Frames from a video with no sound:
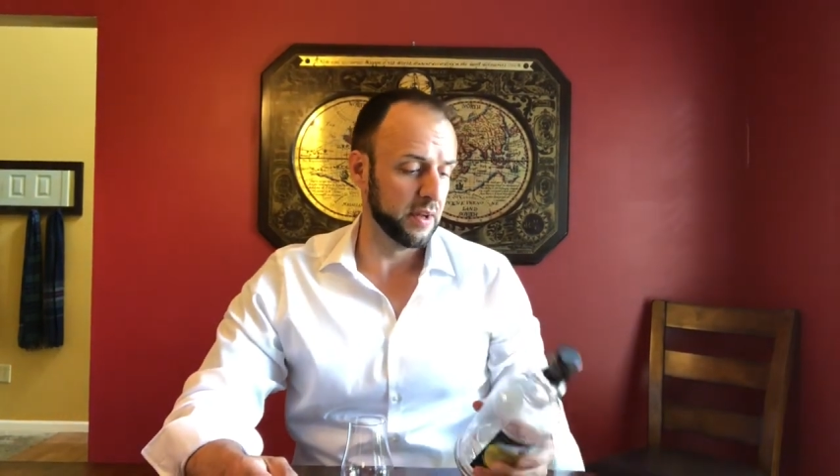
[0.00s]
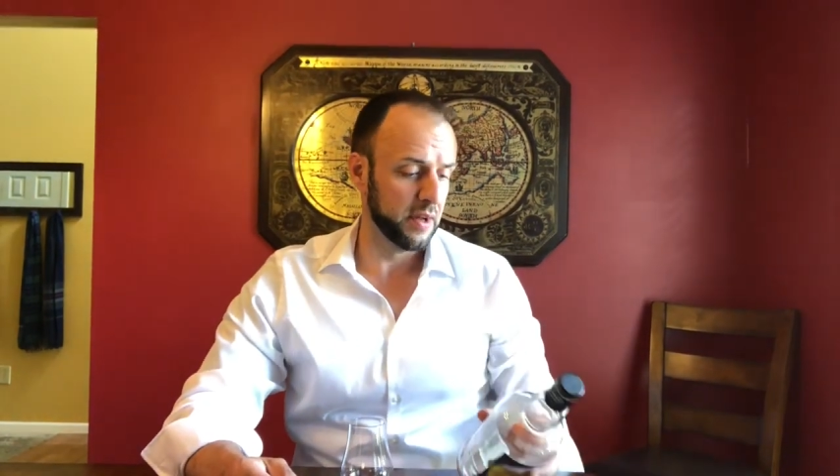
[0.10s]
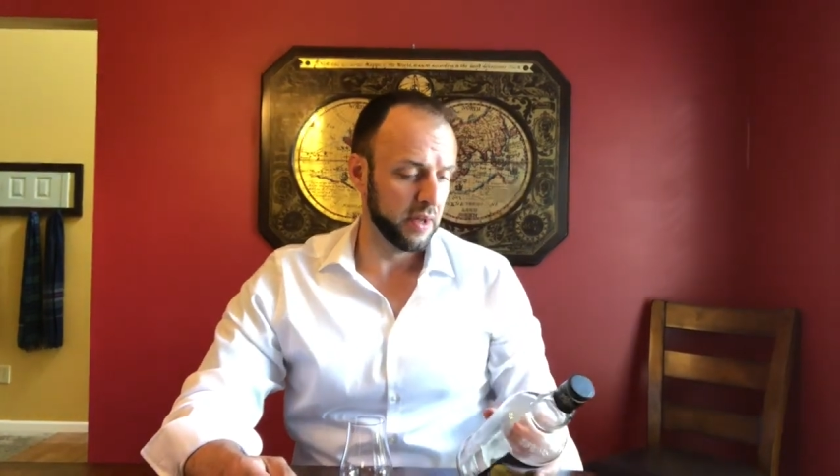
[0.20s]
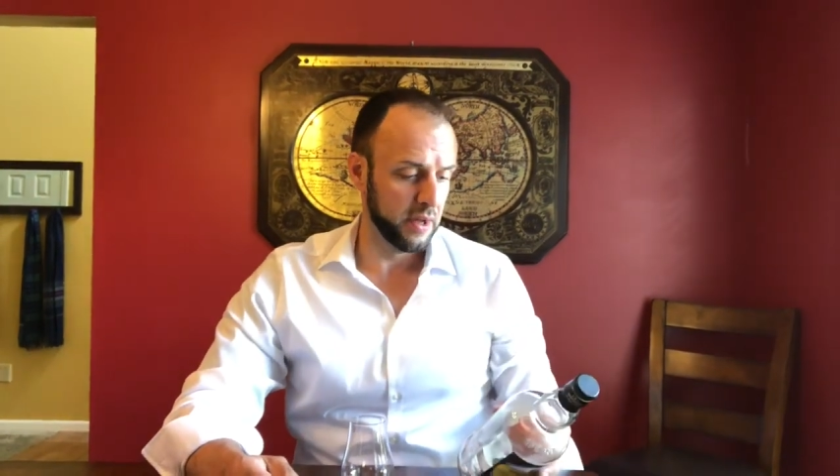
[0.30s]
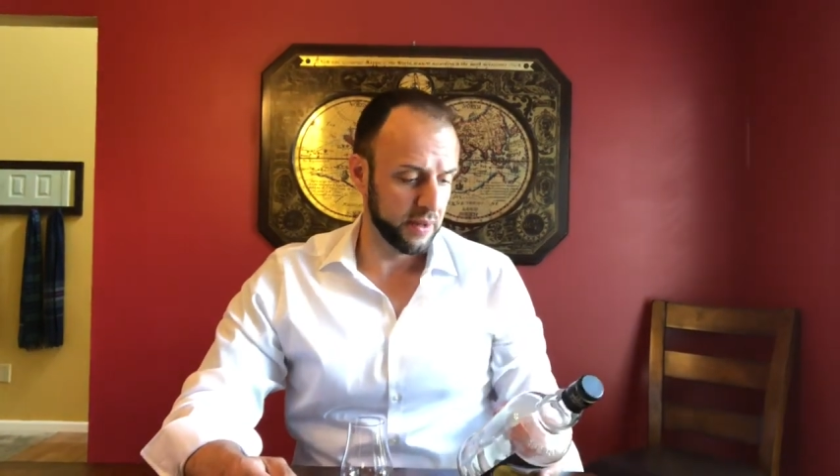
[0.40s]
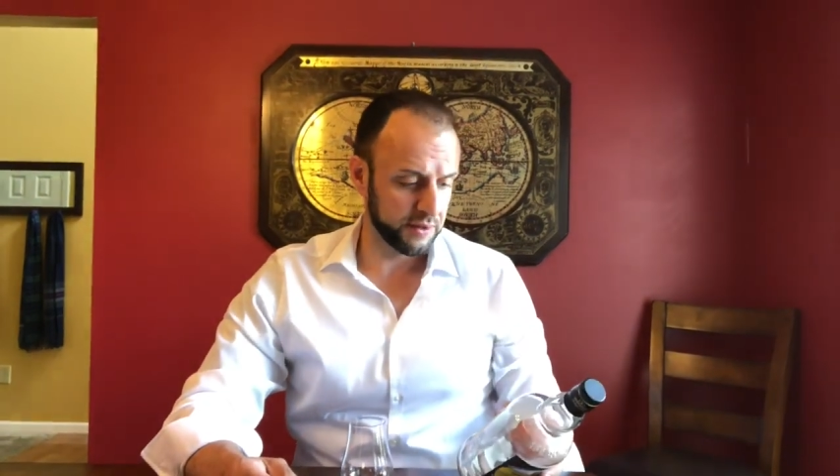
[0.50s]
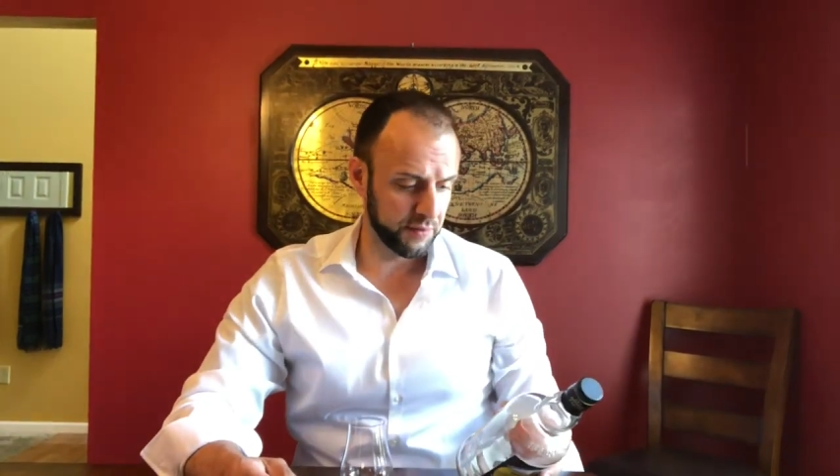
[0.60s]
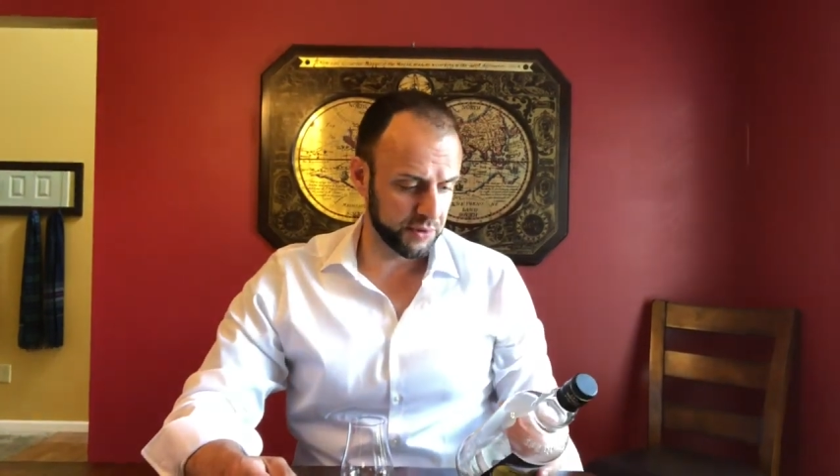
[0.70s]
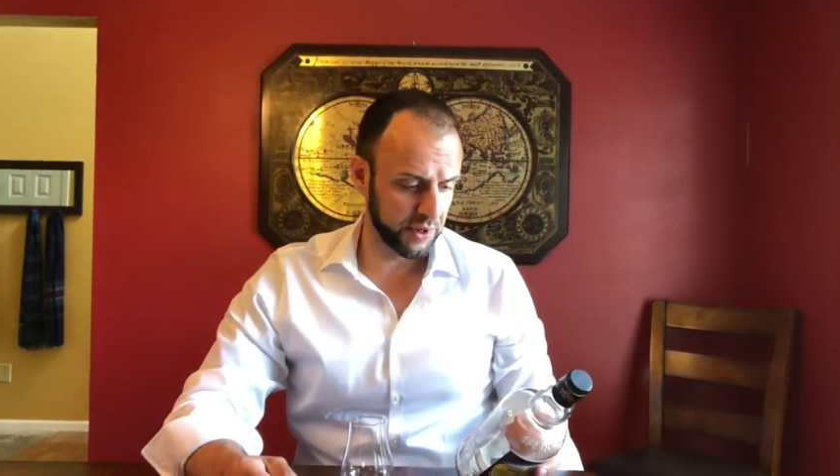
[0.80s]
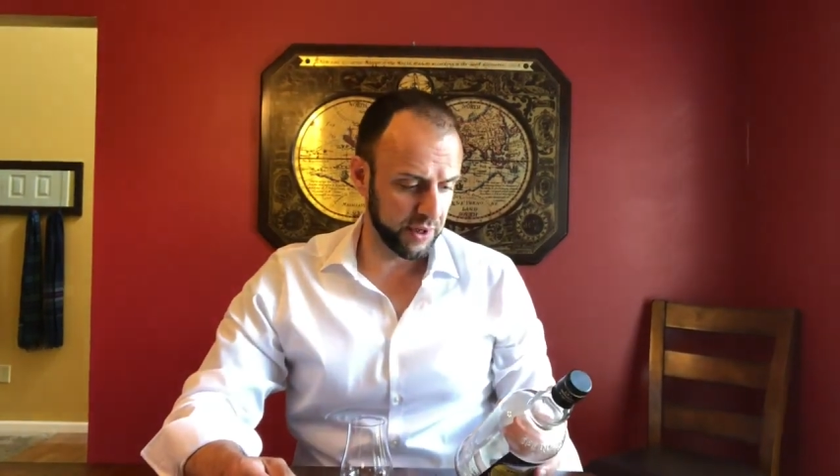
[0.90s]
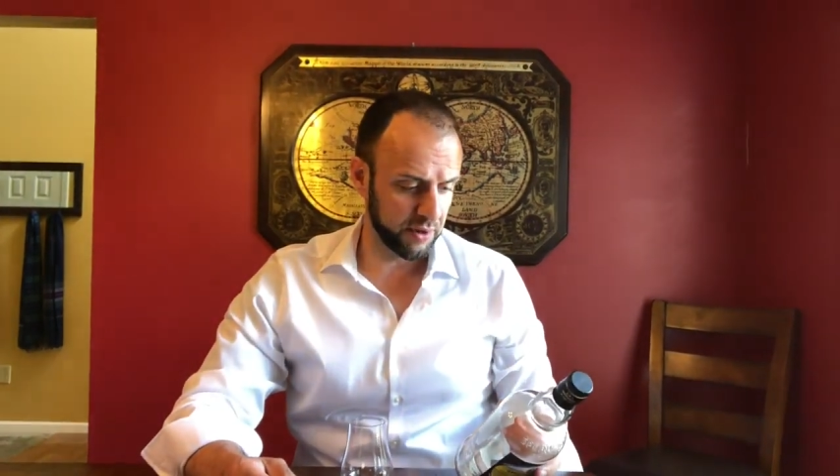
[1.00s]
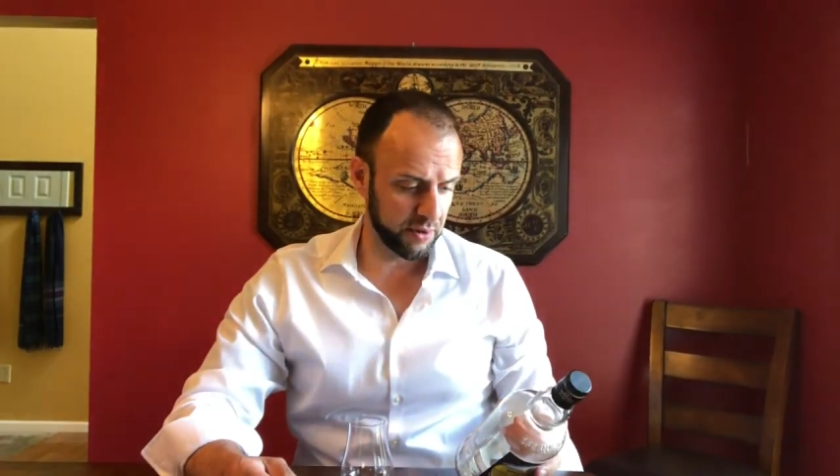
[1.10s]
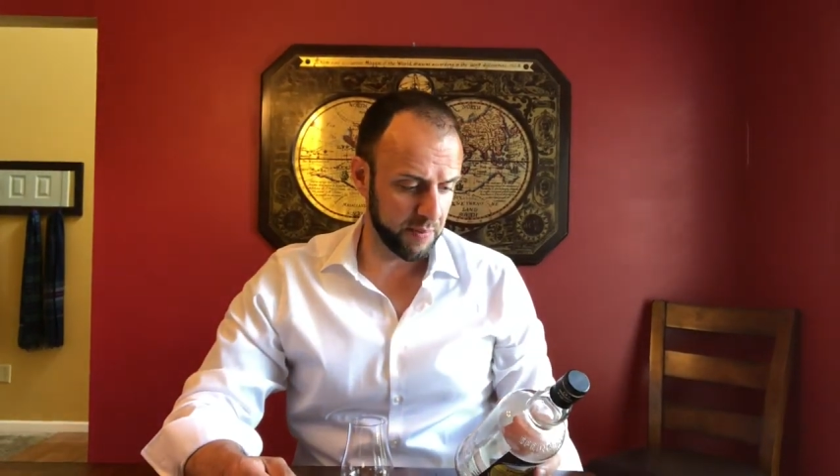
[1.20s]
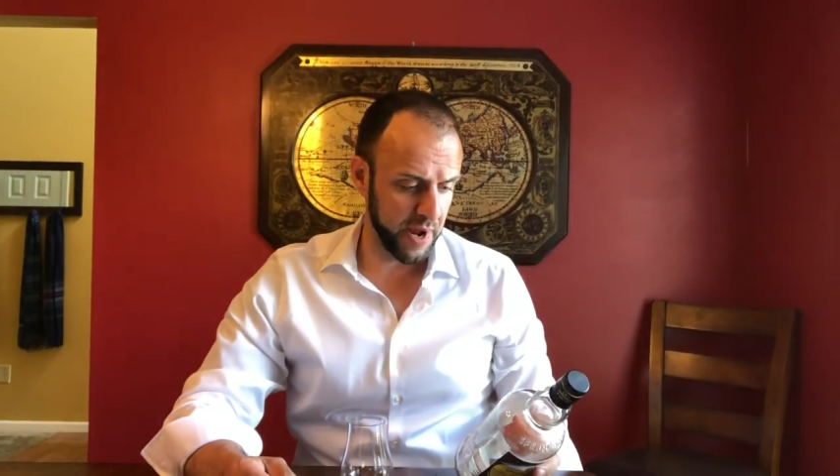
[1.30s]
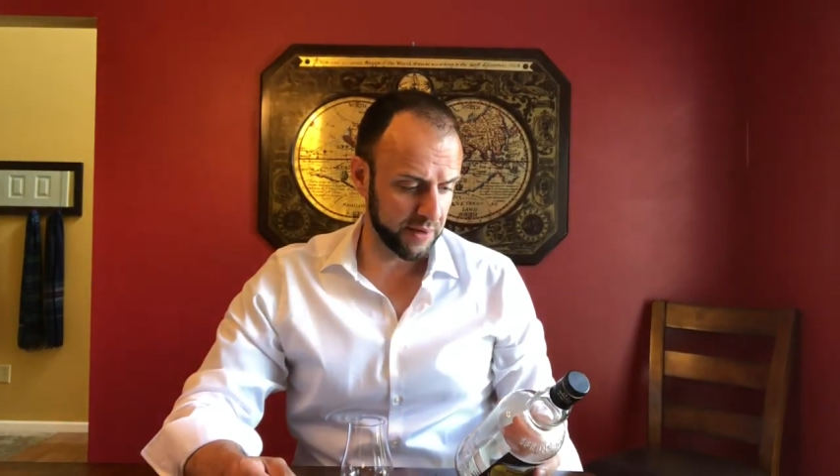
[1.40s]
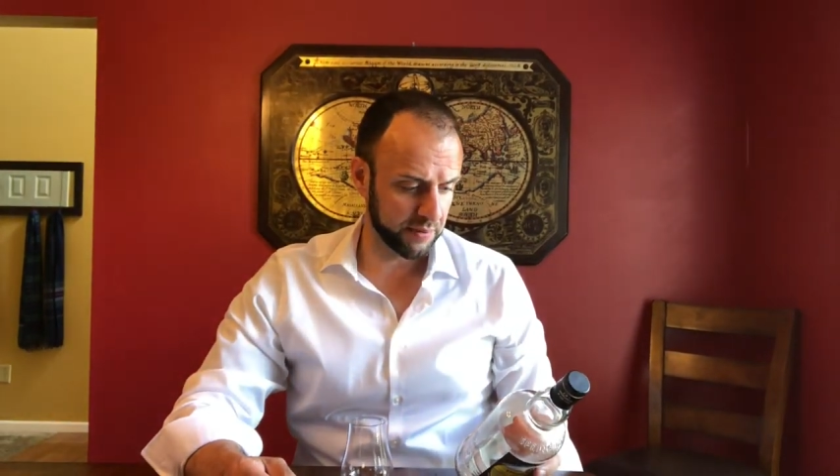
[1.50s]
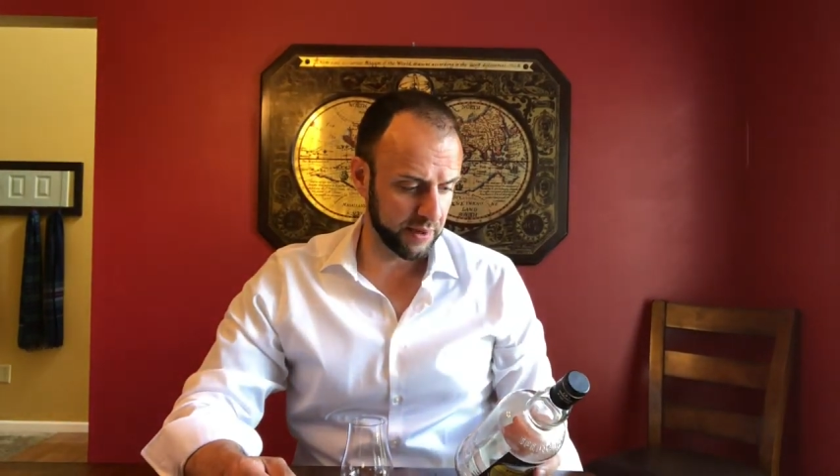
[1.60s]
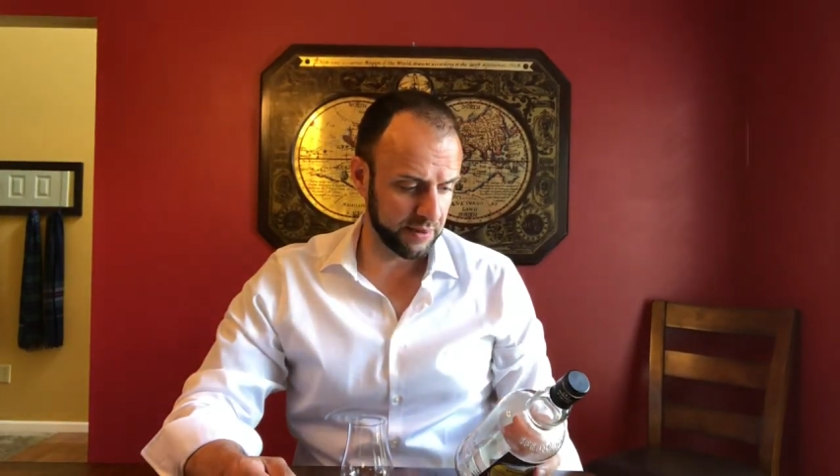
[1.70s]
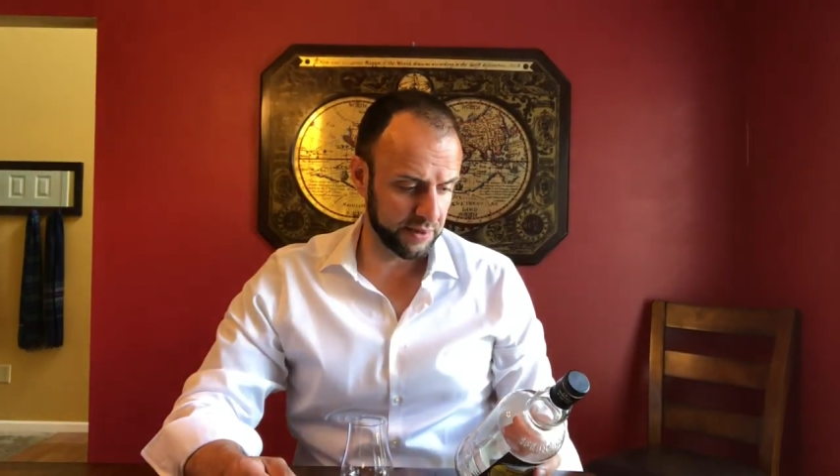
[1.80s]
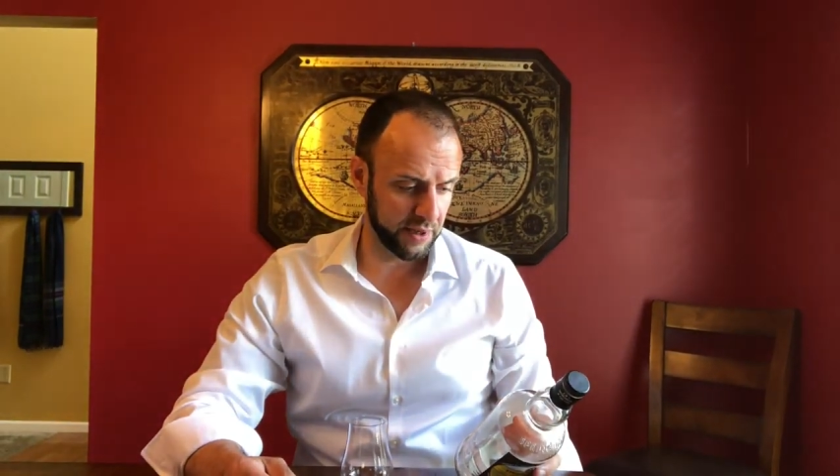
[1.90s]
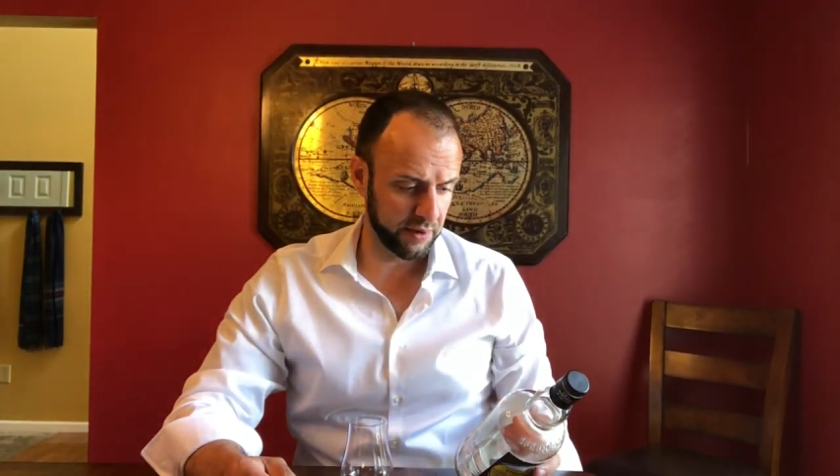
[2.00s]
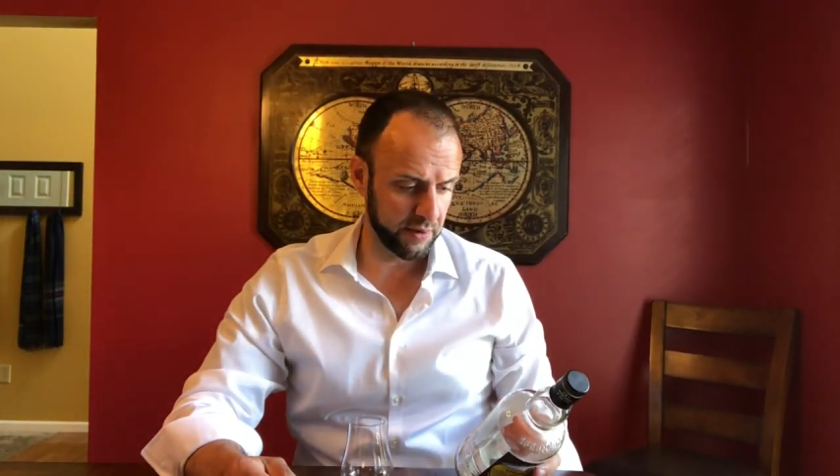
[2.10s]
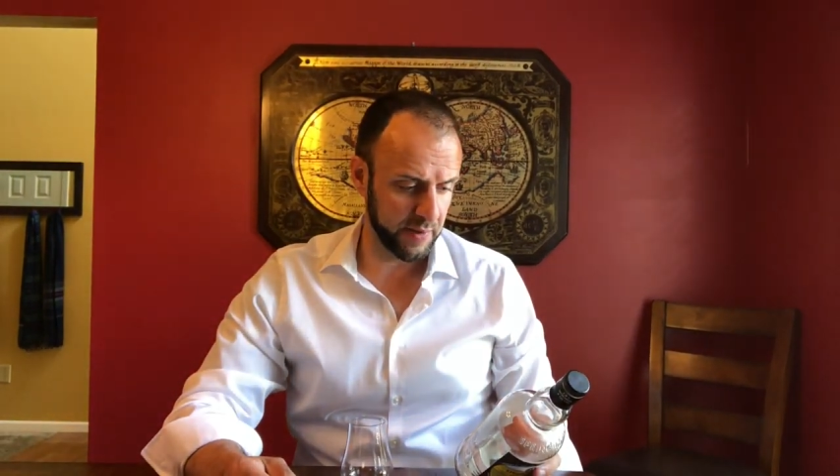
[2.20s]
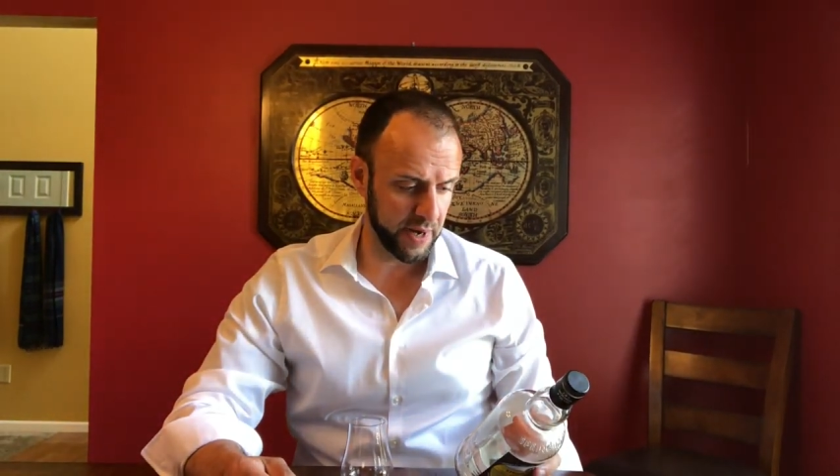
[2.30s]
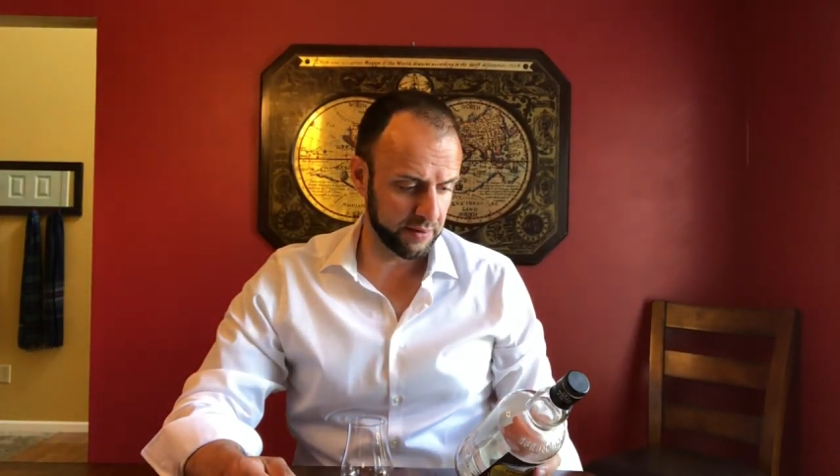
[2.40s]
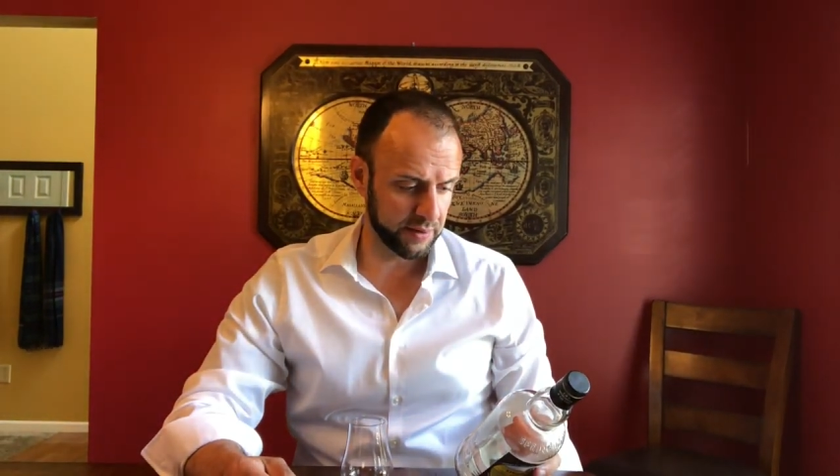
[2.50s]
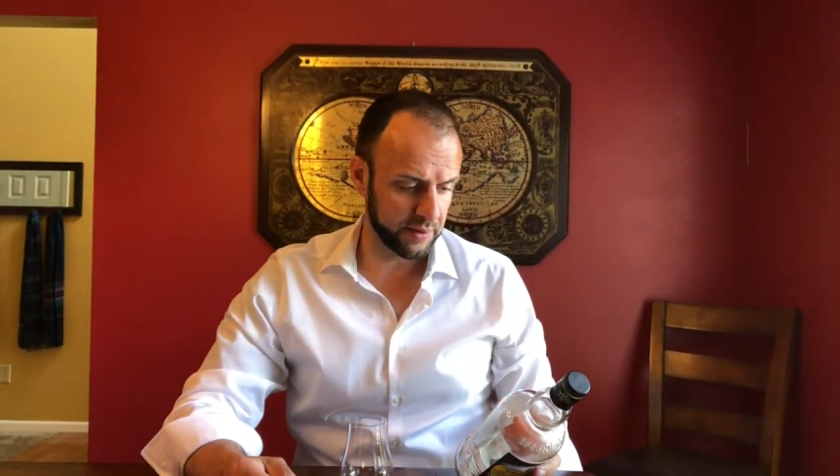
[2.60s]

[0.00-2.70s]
Let's see if there's anything on the back they'd like to tell you about.